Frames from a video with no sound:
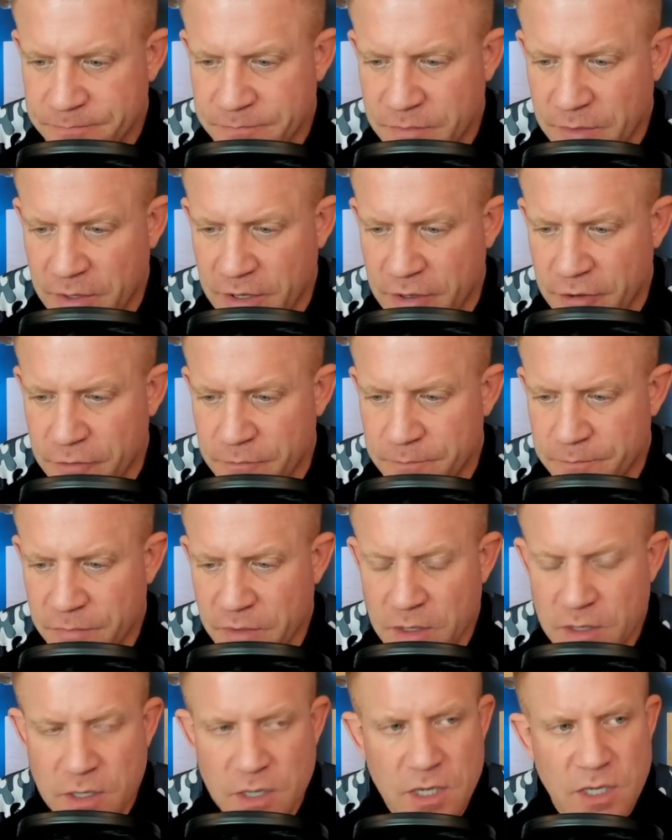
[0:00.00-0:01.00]
You know,
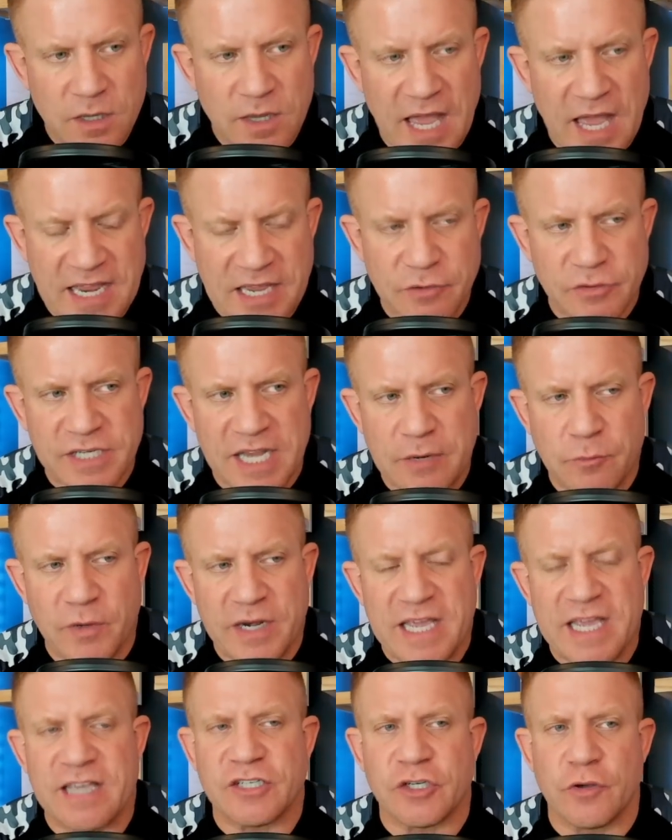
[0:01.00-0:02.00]
like it was like when
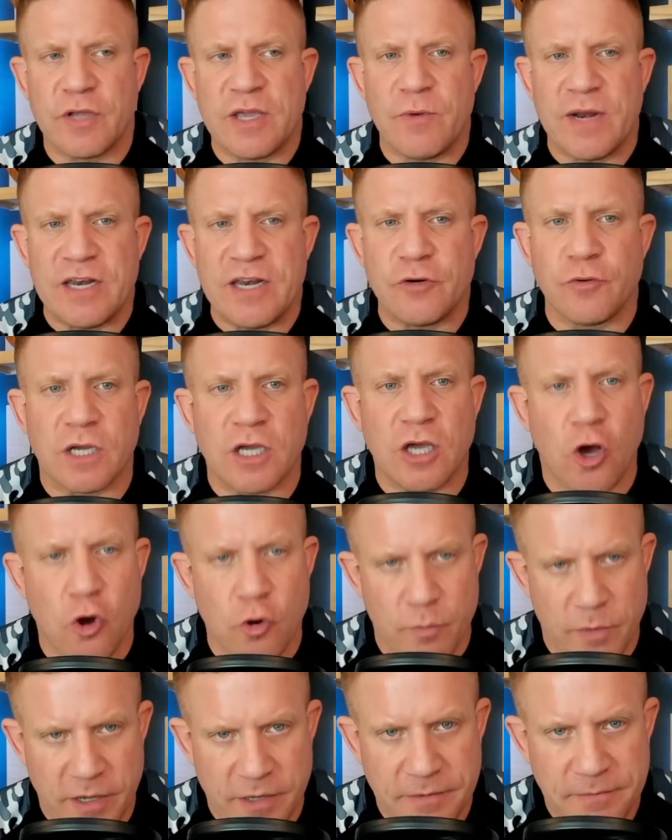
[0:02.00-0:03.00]
he went into a
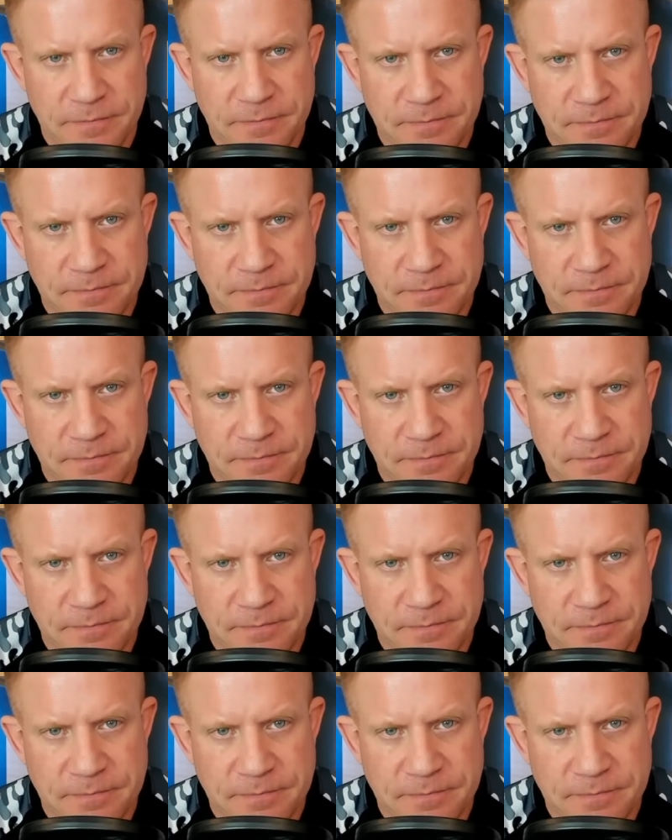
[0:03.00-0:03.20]
coma